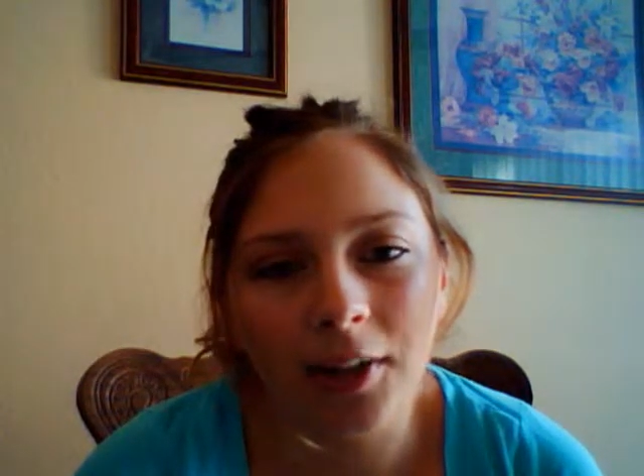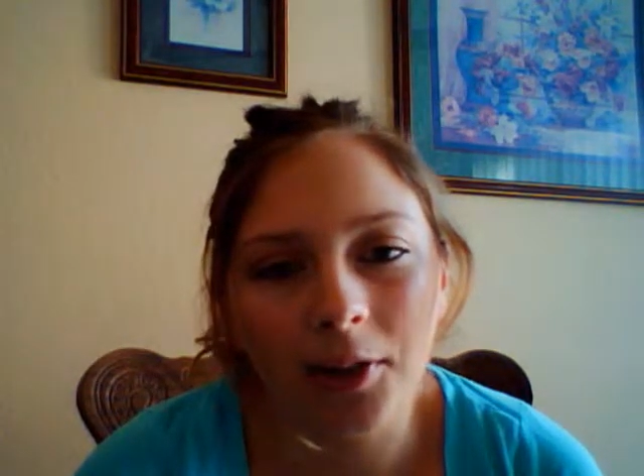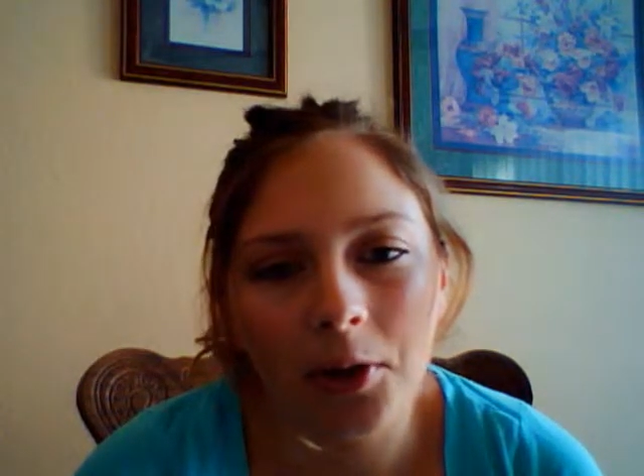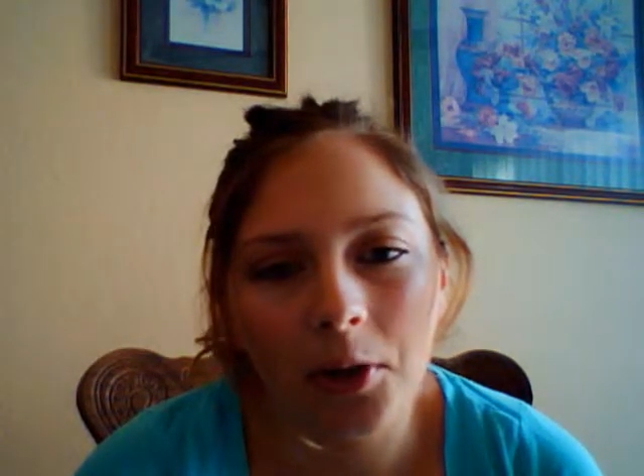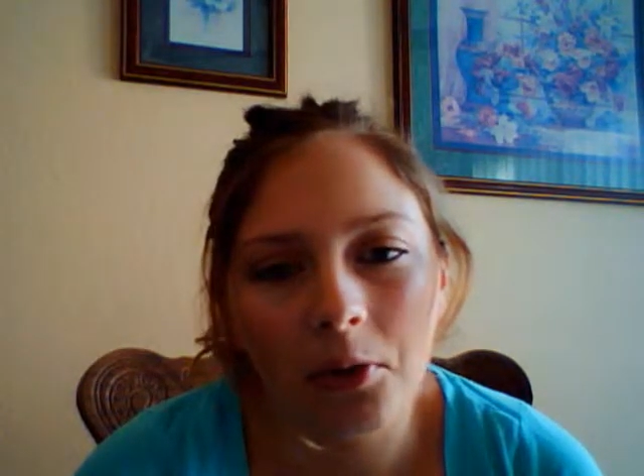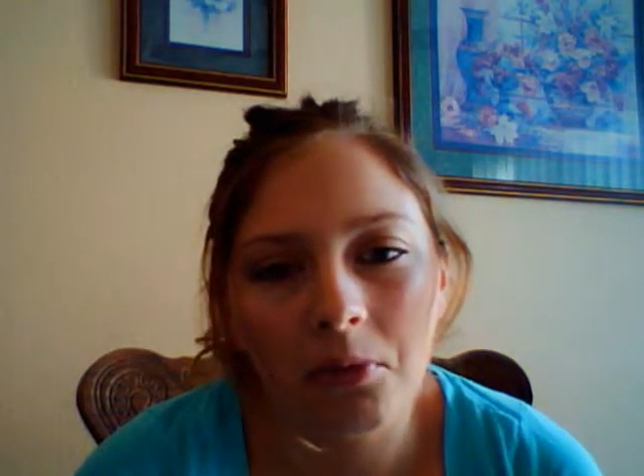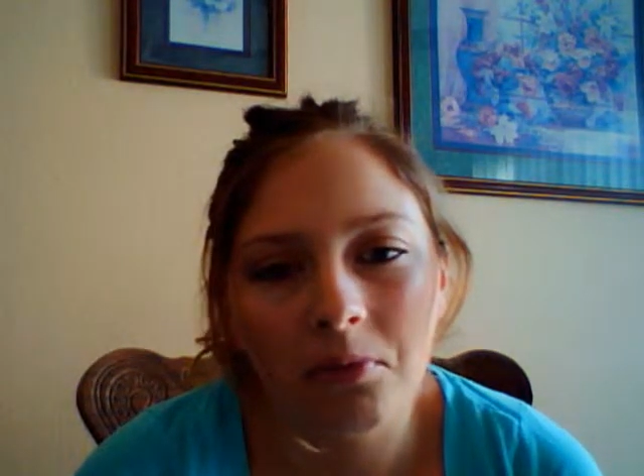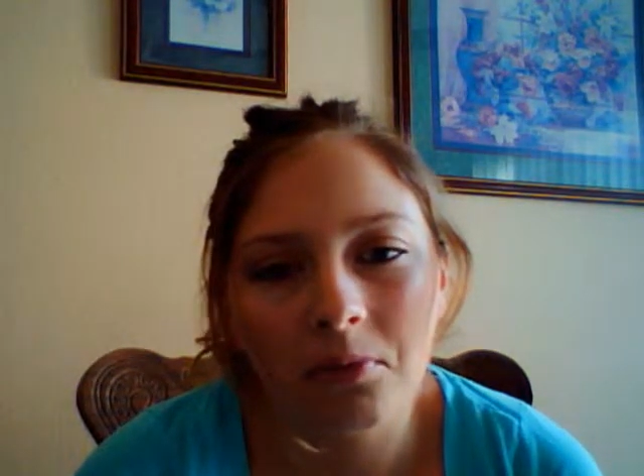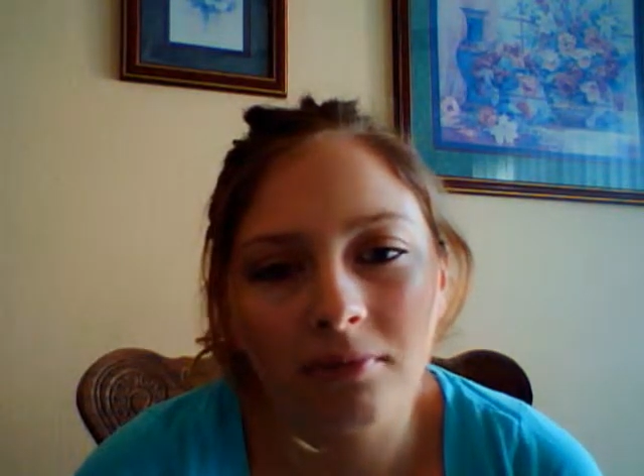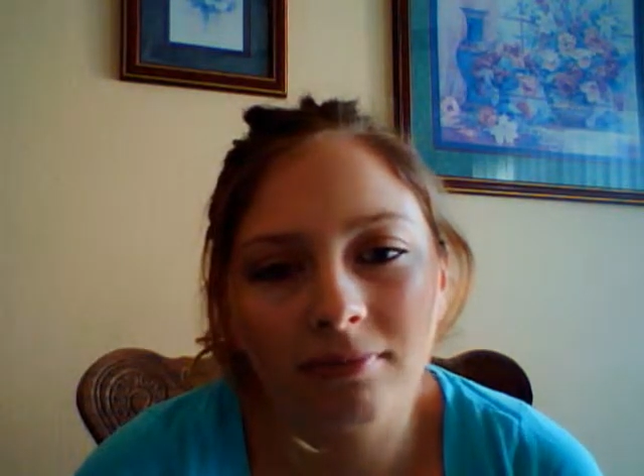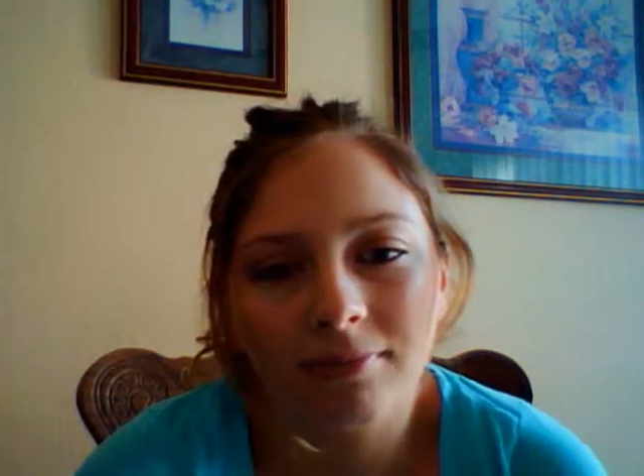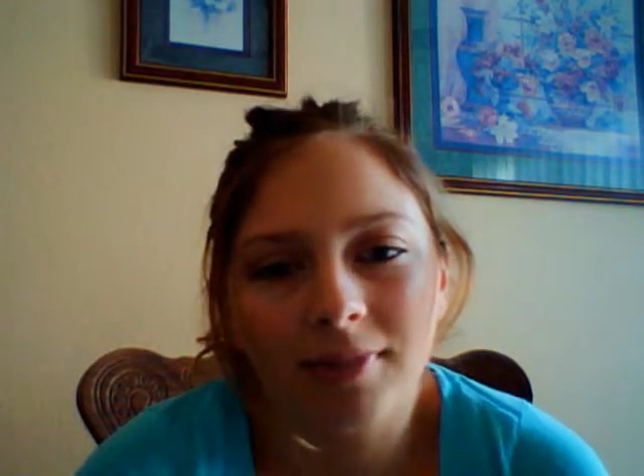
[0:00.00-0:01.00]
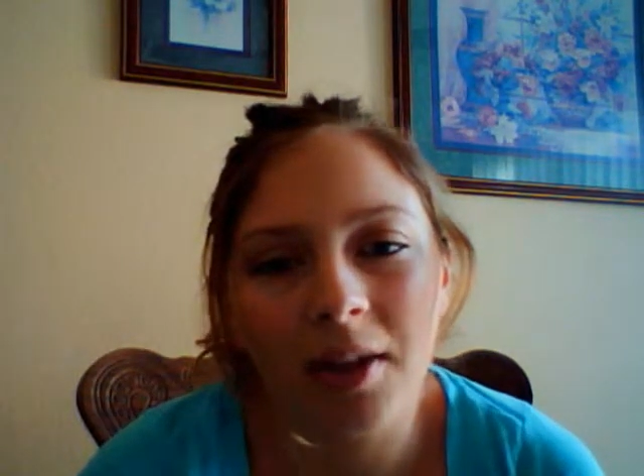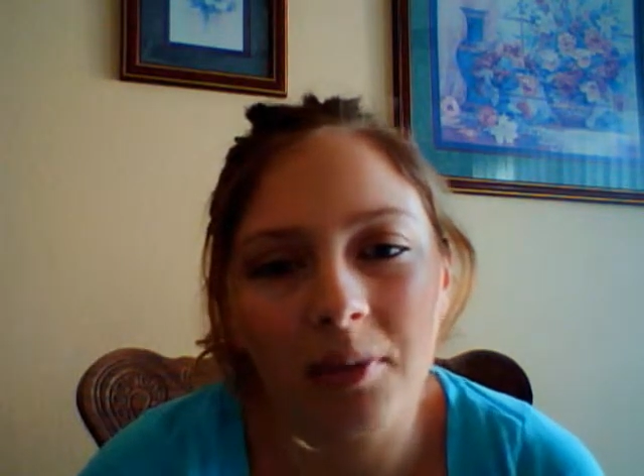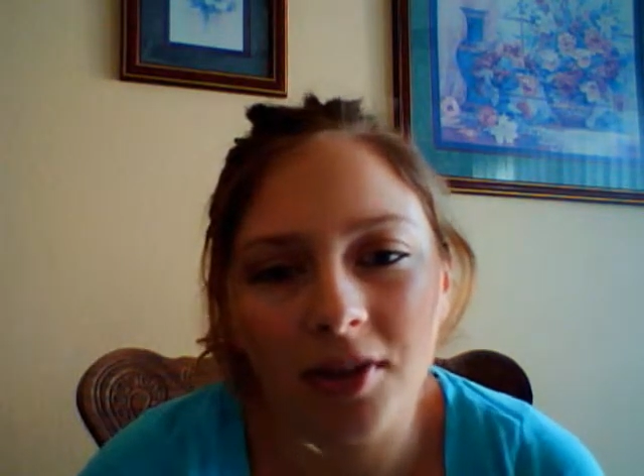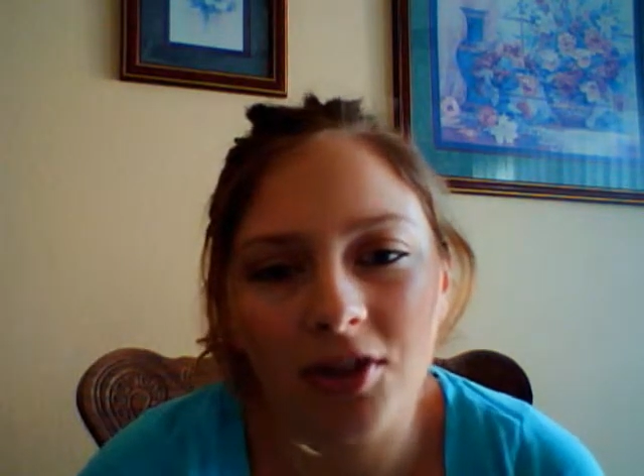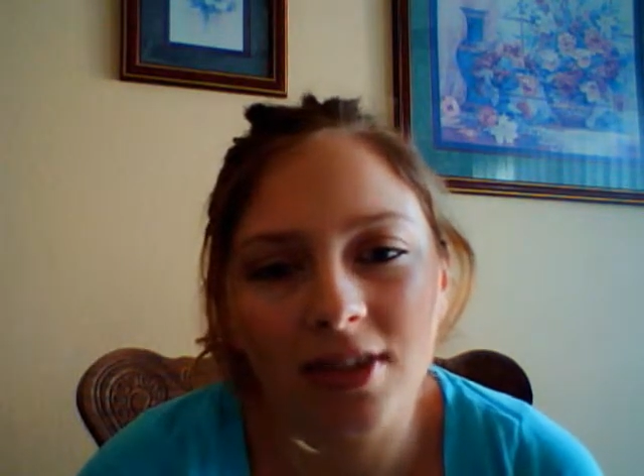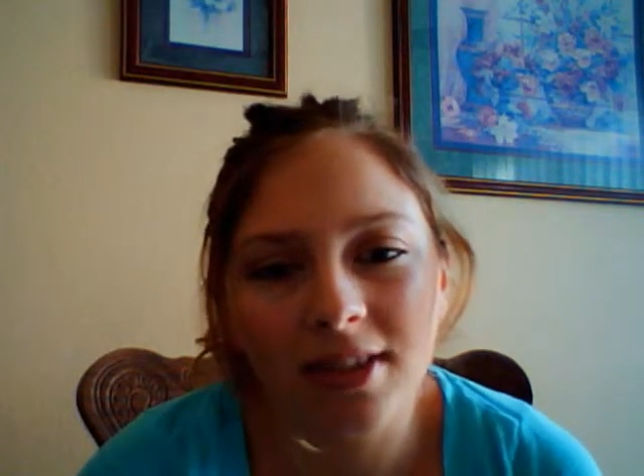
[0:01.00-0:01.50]
I don't know. And then
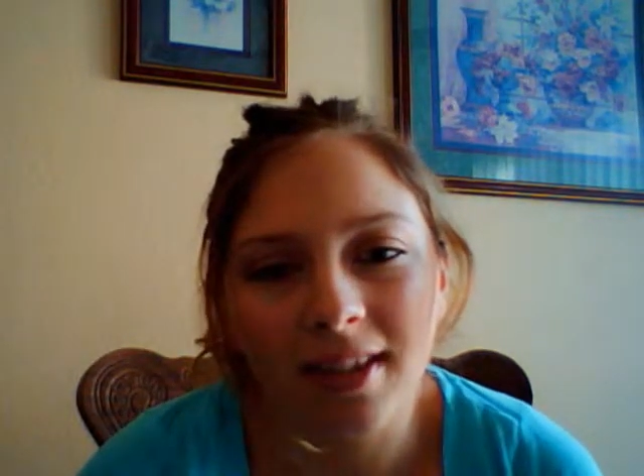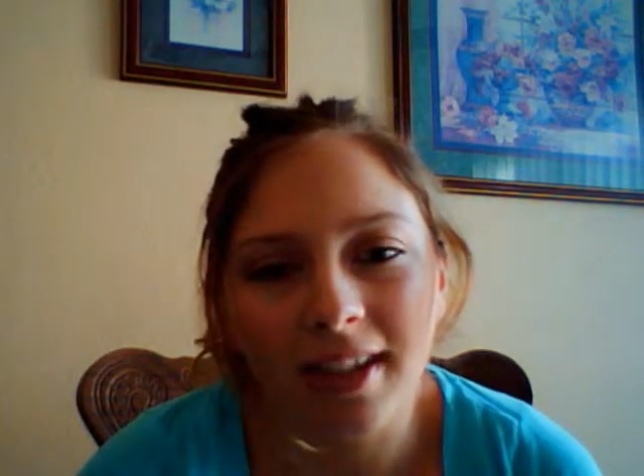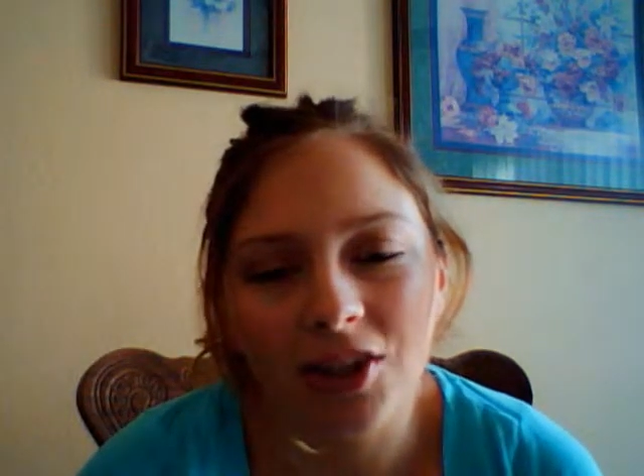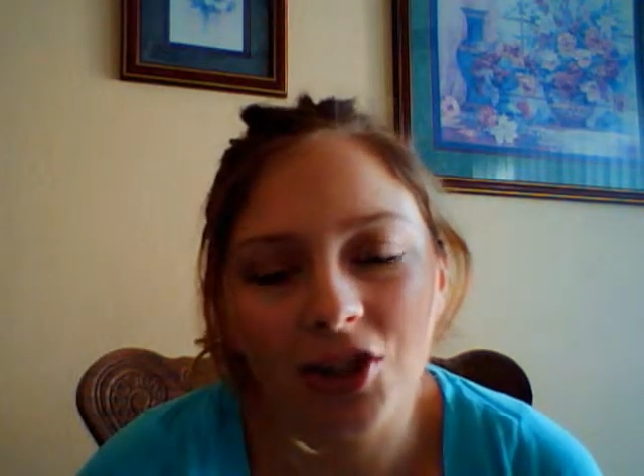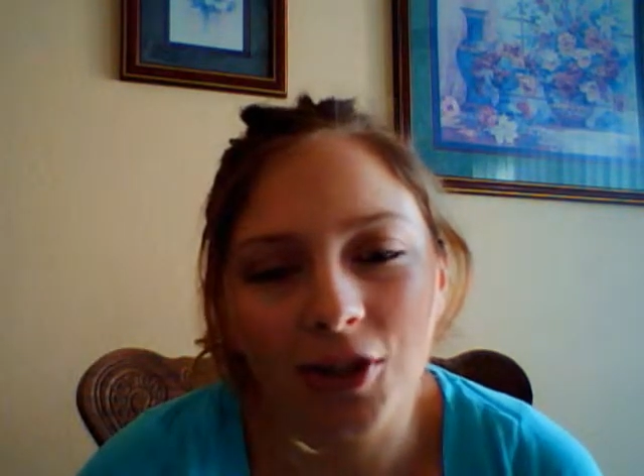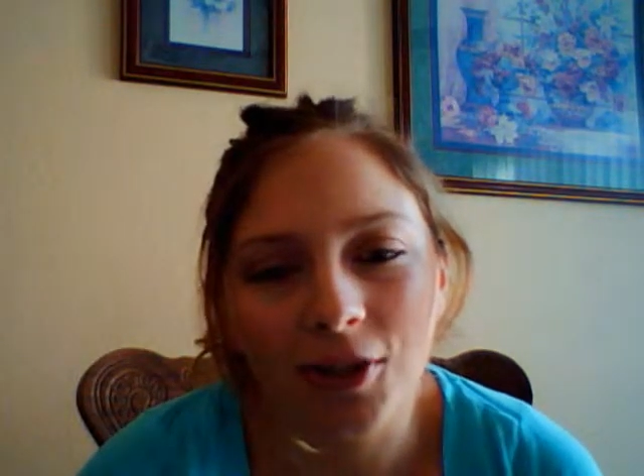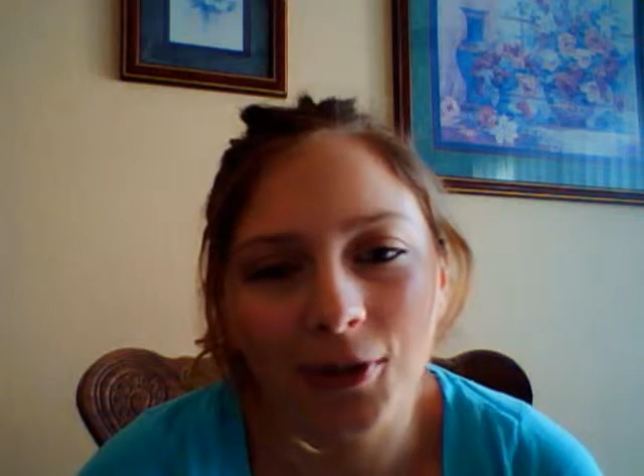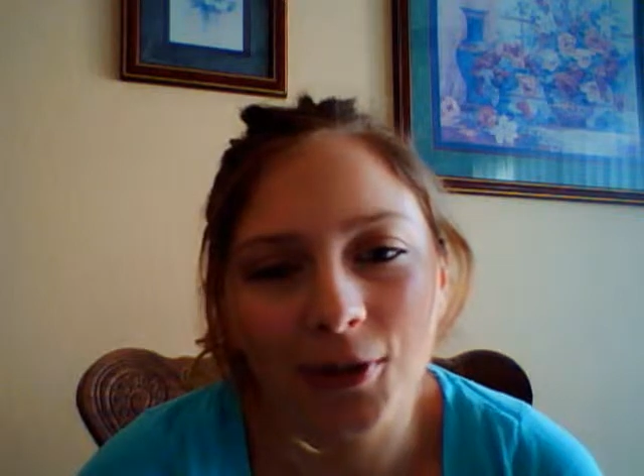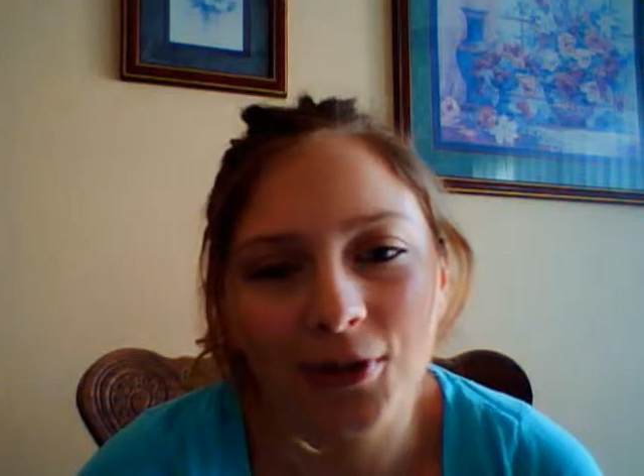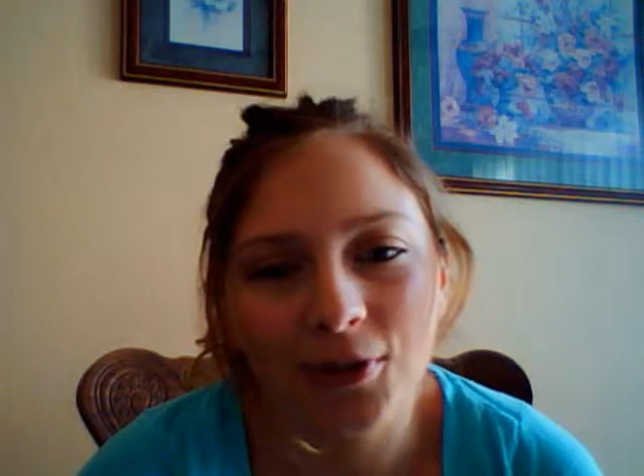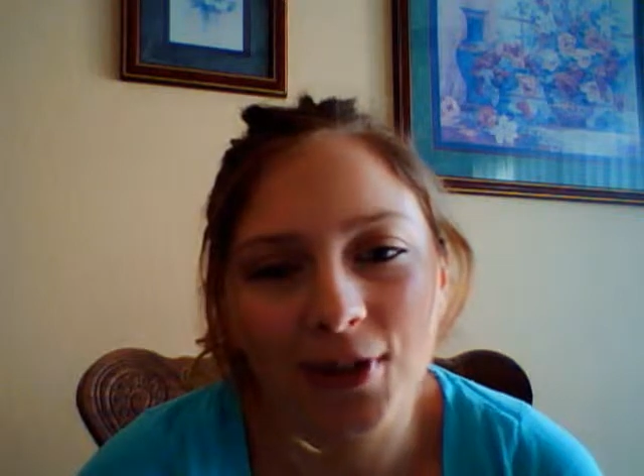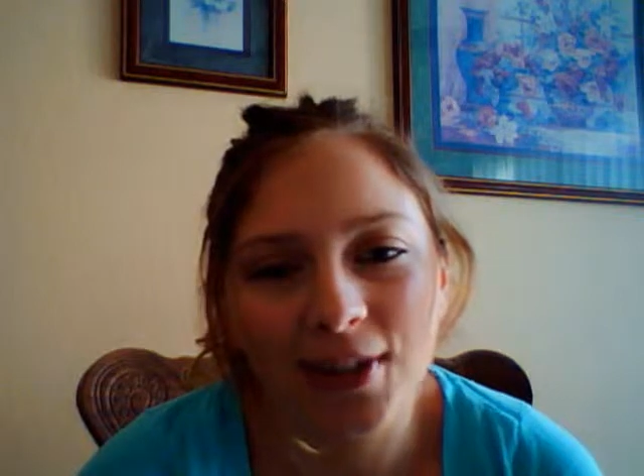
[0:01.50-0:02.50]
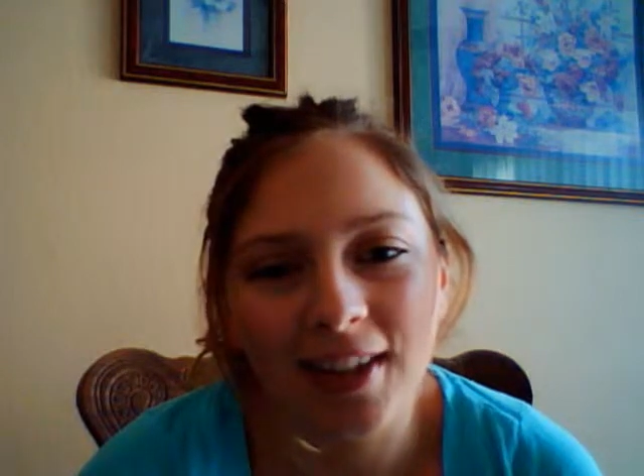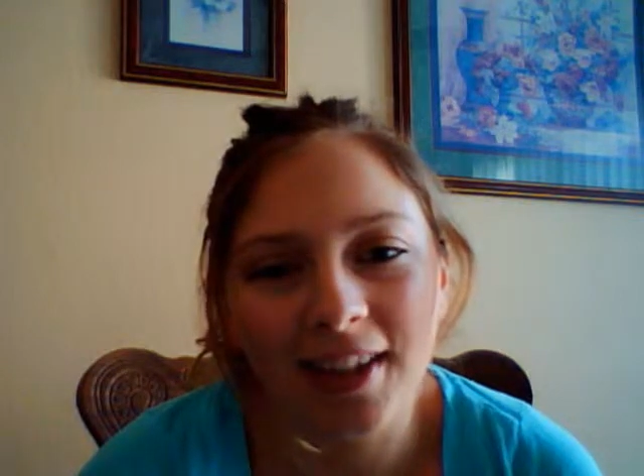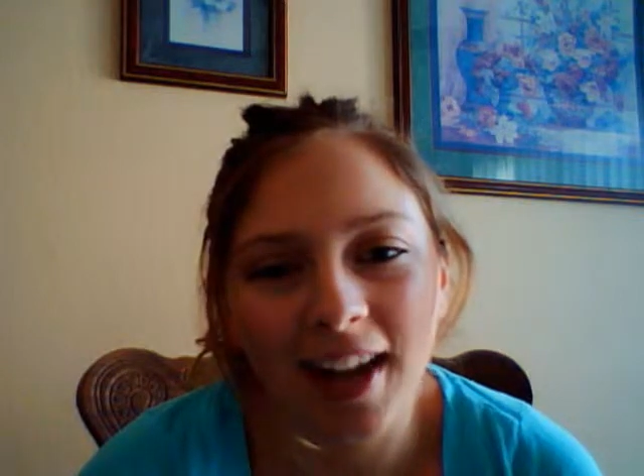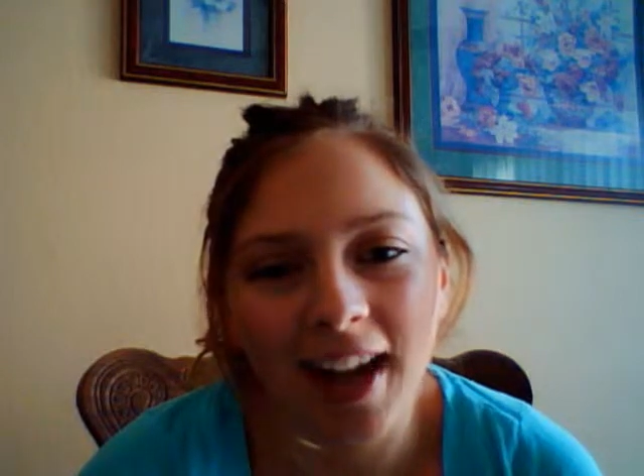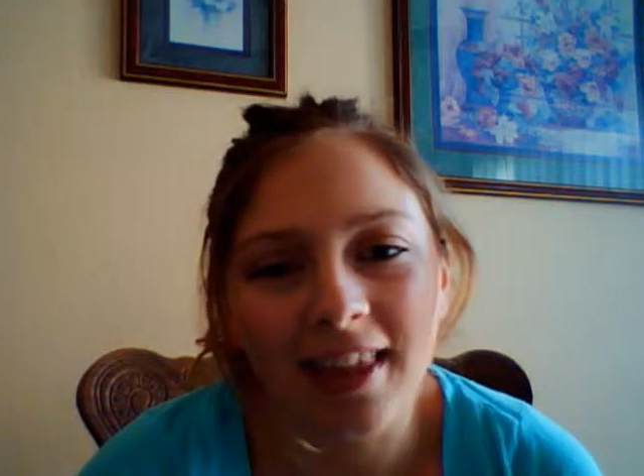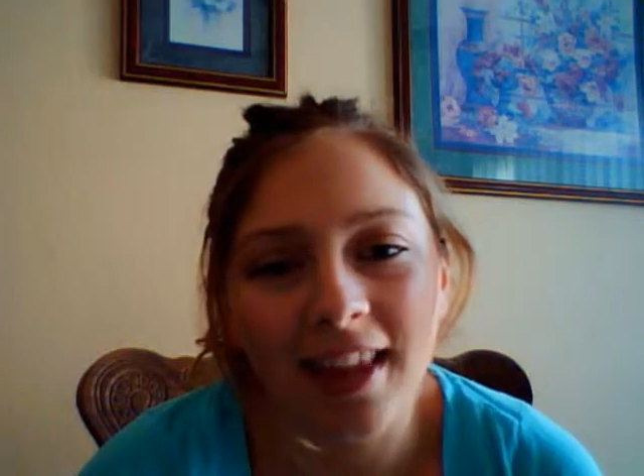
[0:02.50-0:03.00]
we just like chilled the rest of the night.